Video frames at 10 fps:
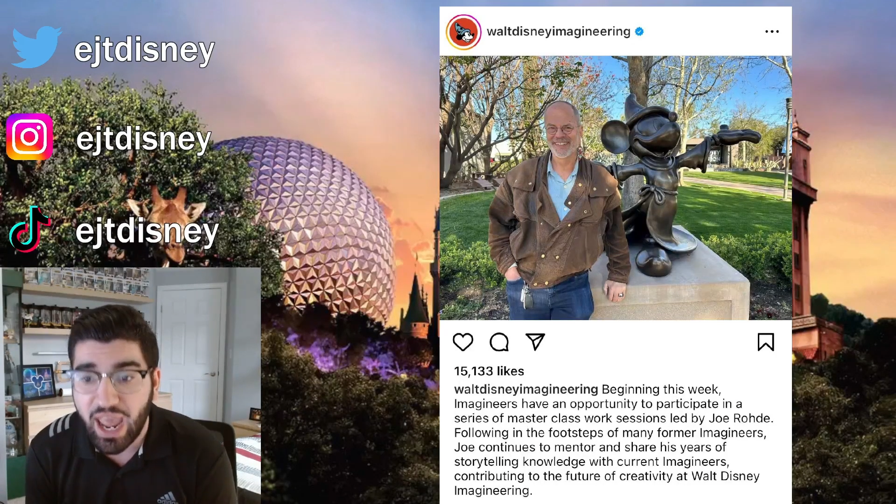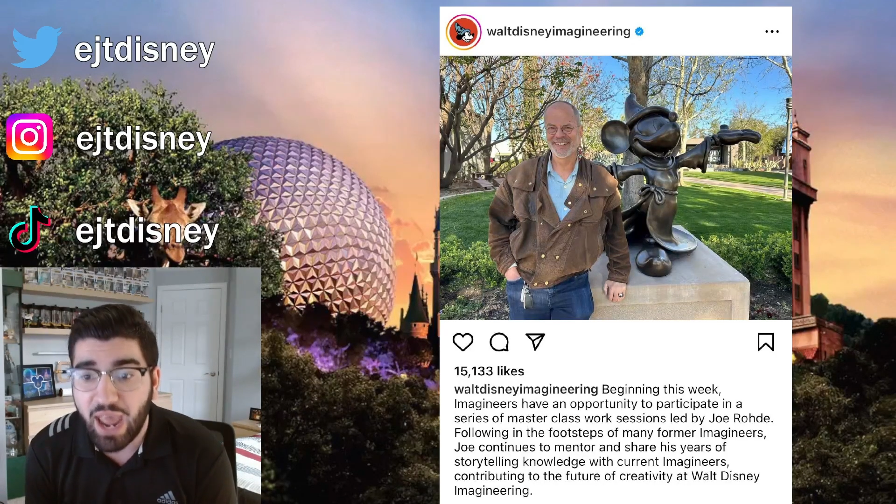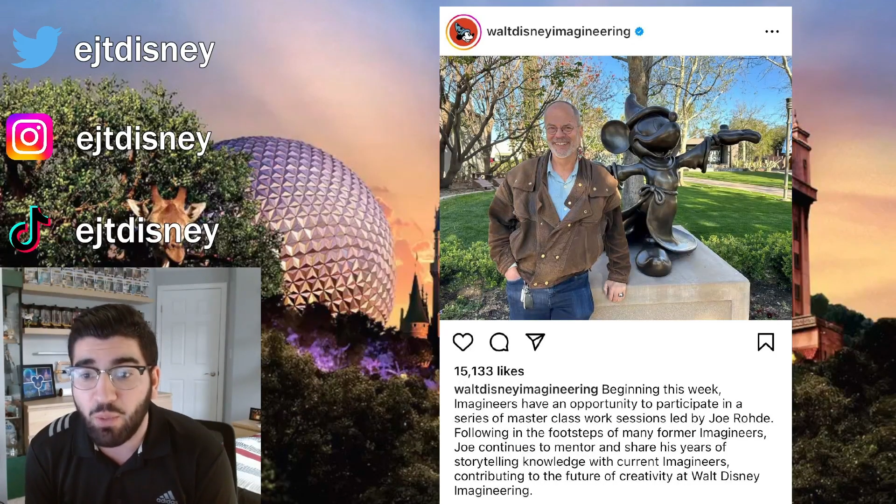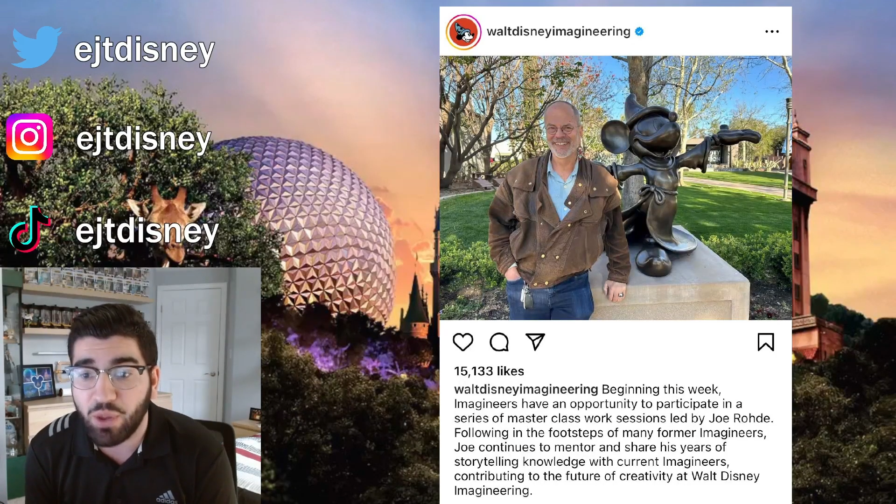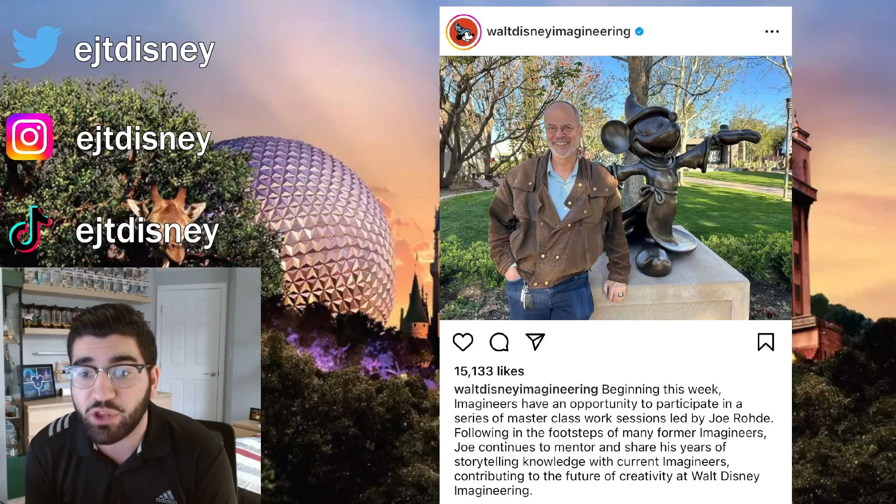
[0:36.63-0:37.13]

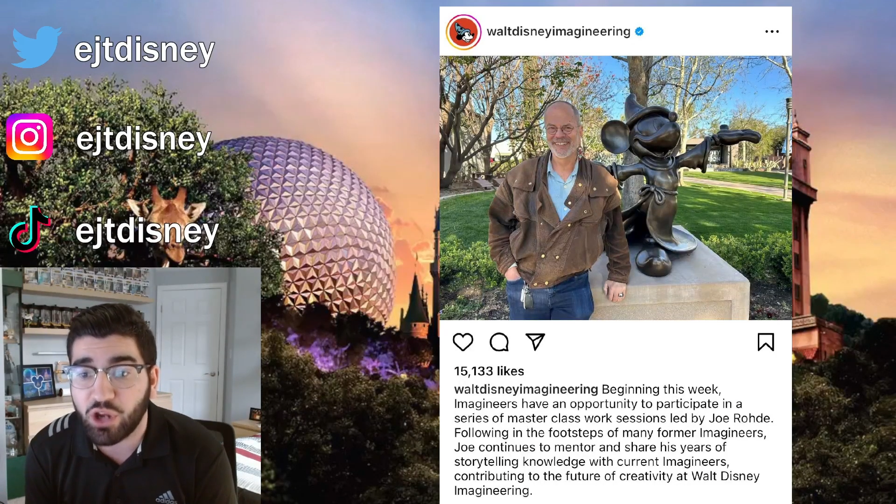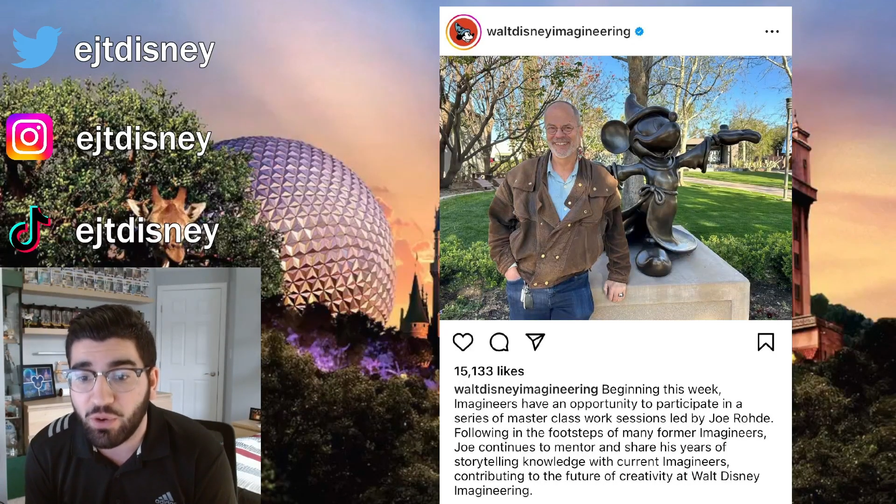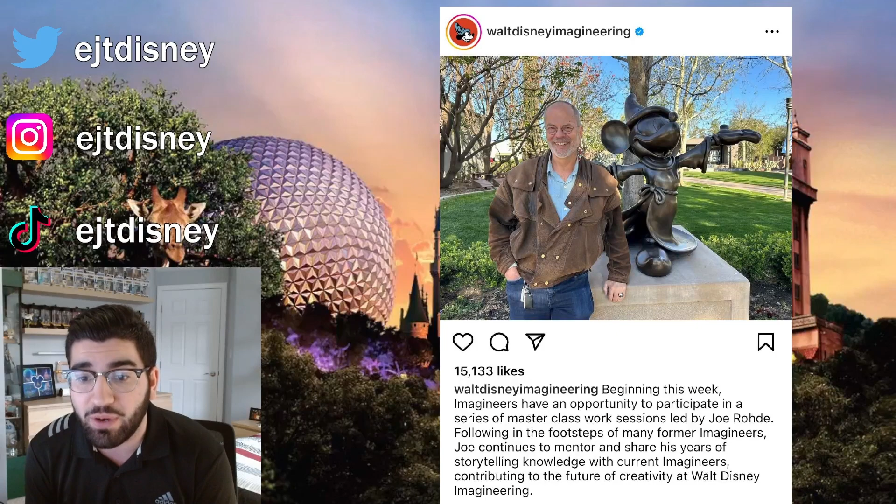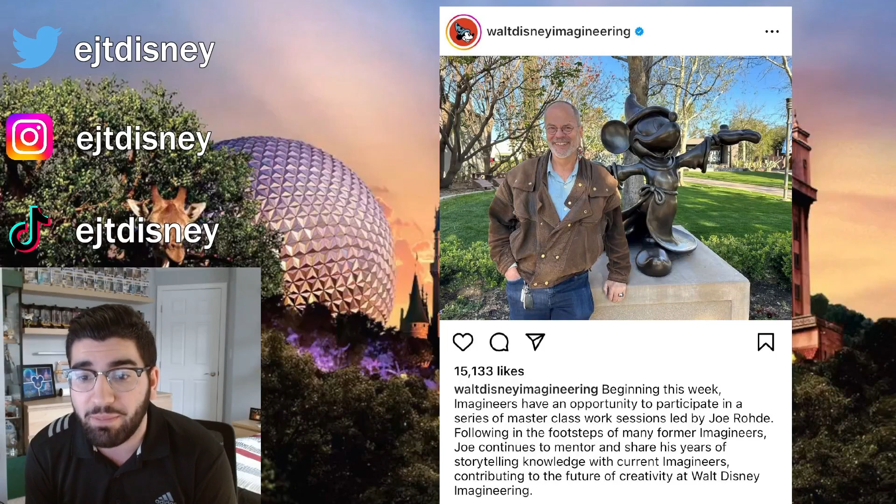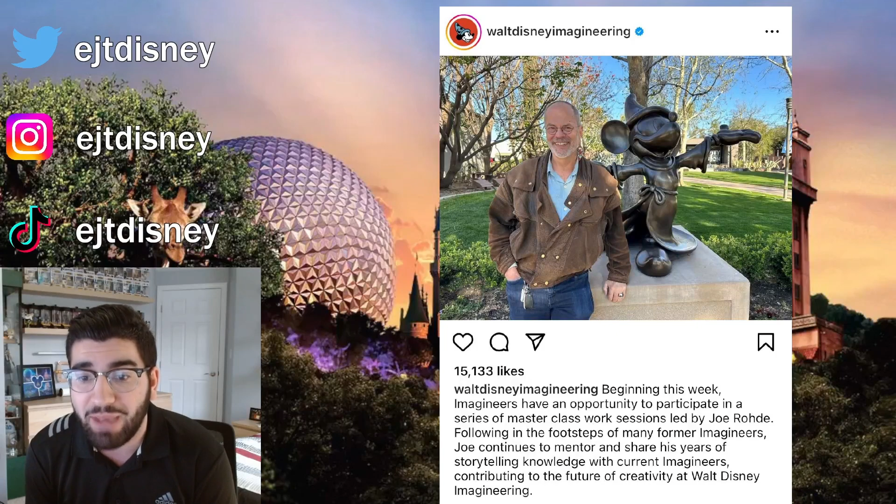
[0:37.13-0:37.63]
with
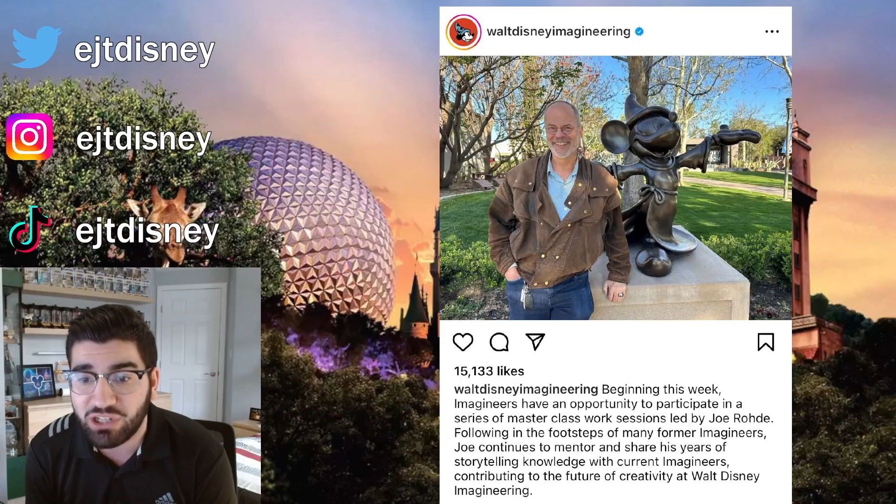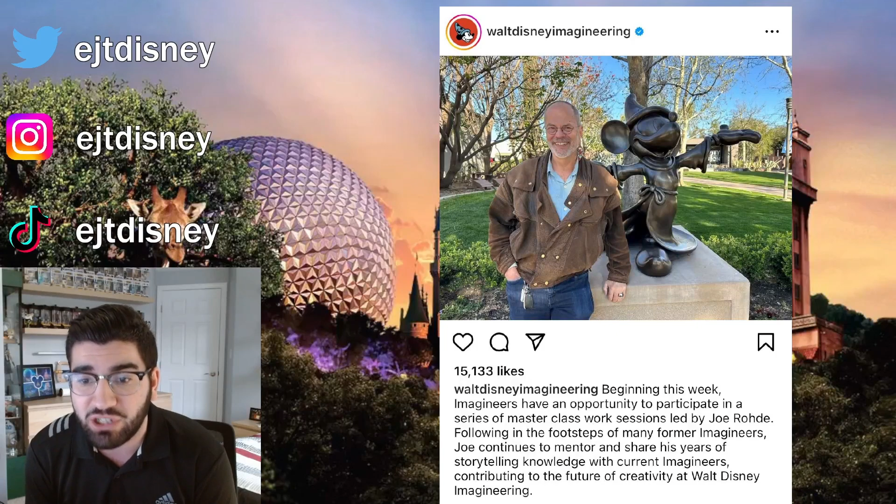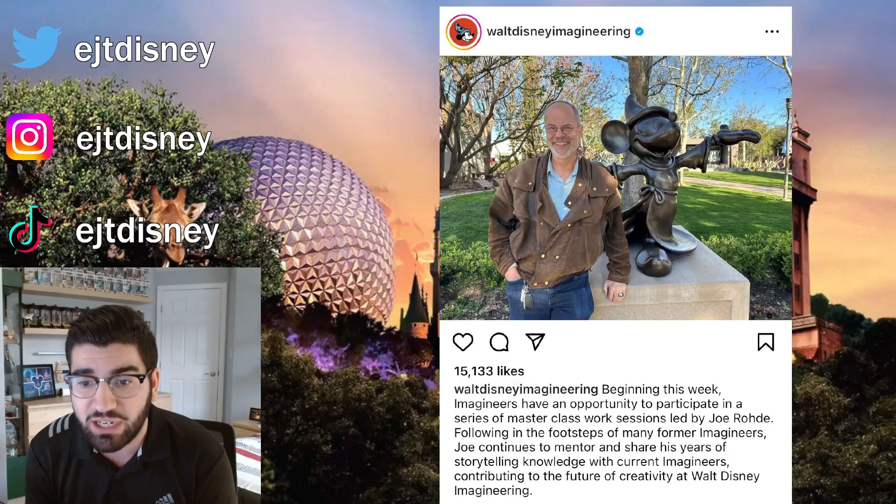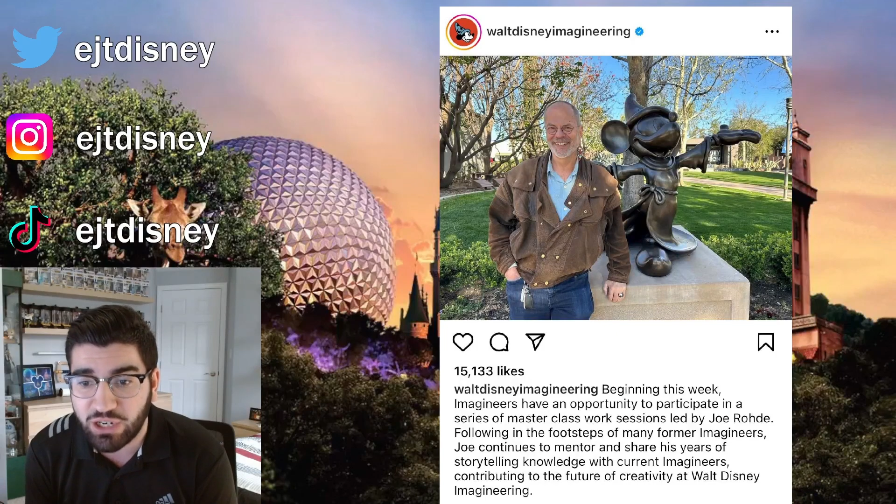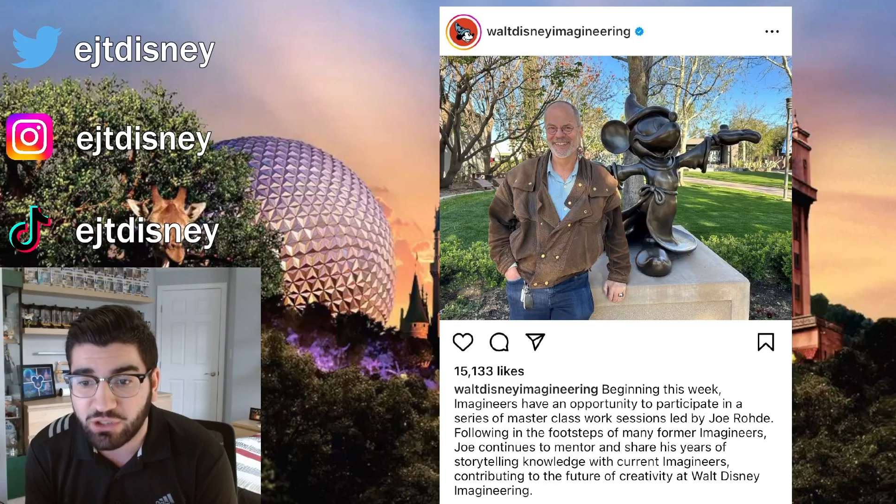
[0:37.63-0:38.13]
current
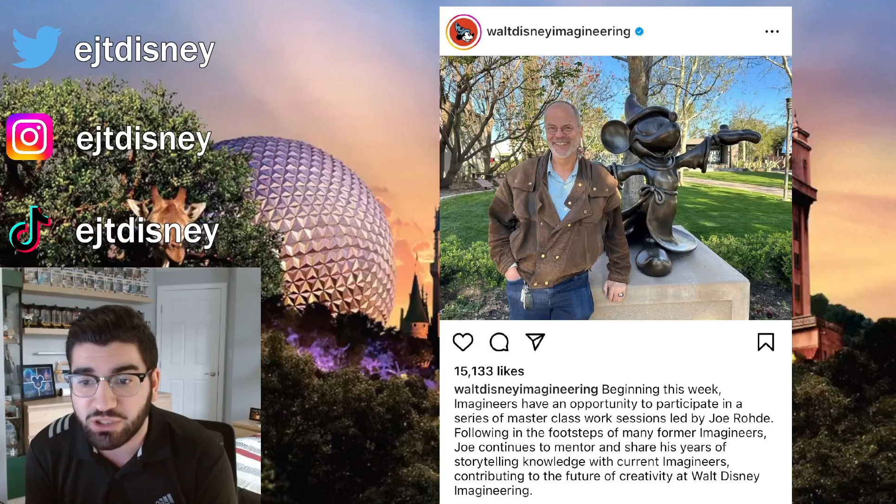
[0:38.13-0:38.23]
Imagineers